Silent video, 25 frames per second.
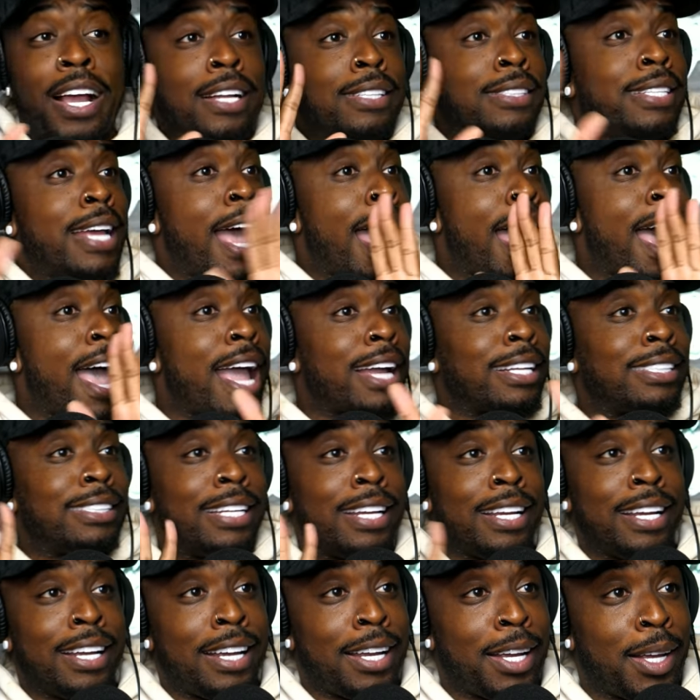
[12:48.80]
a tag
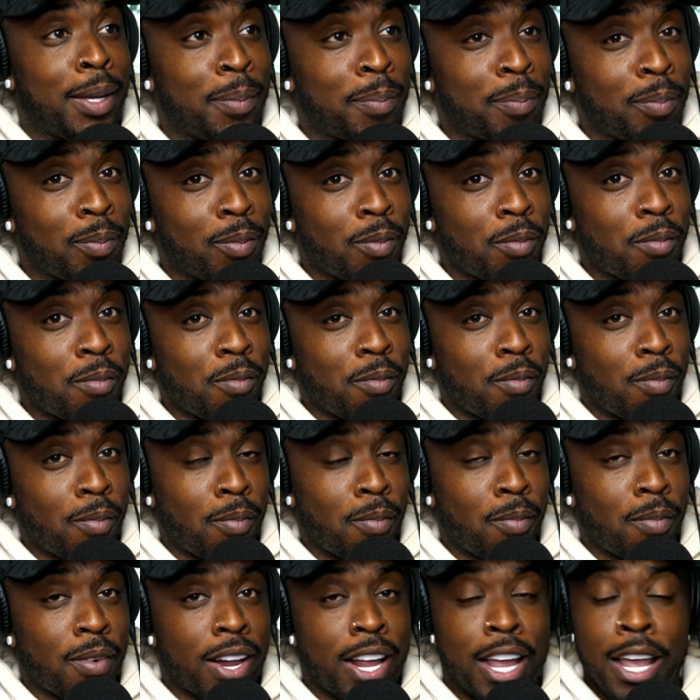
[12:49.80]
team.
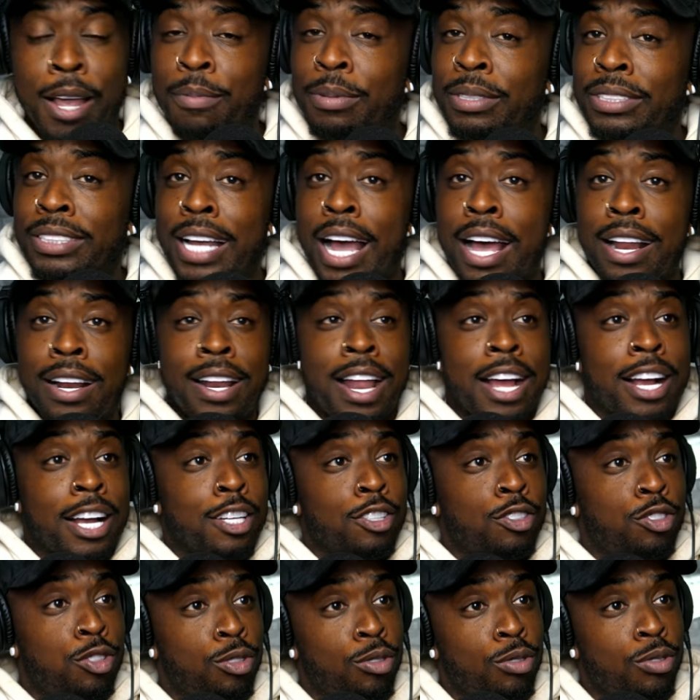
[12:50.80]
It was kind of
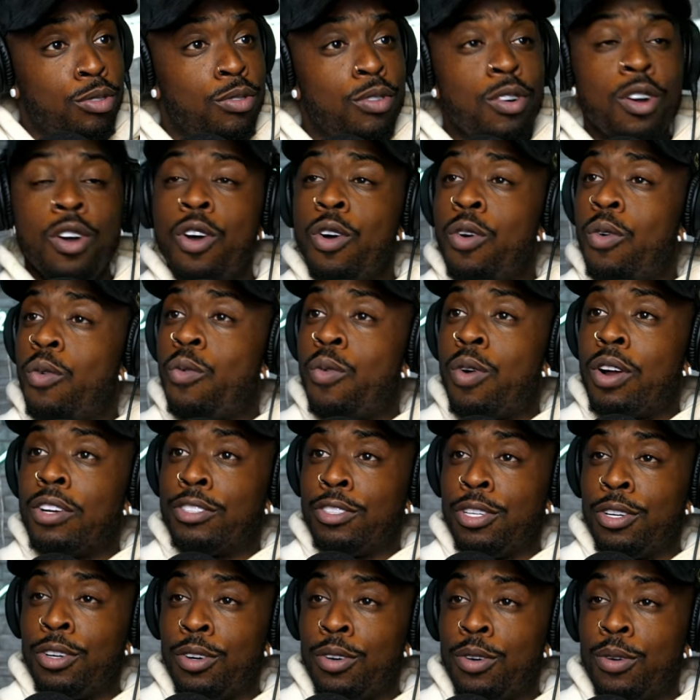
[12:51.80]
like a two
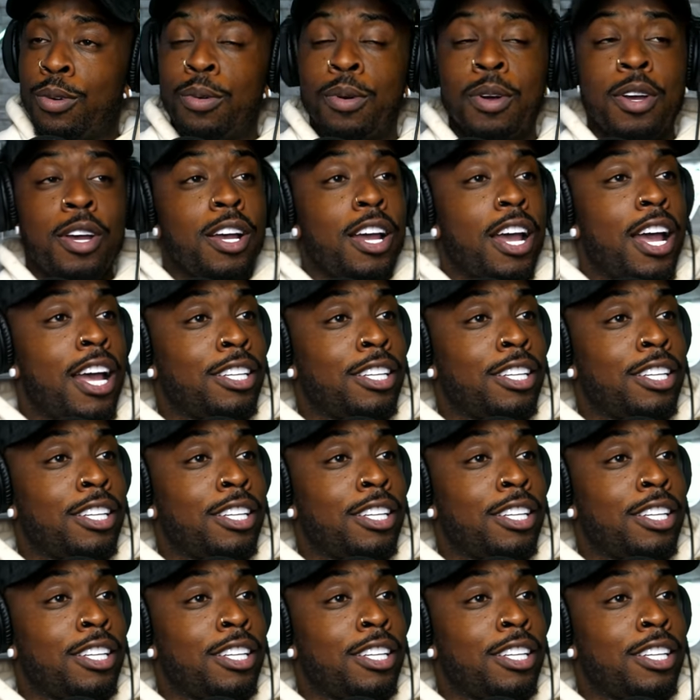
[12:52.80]
on two.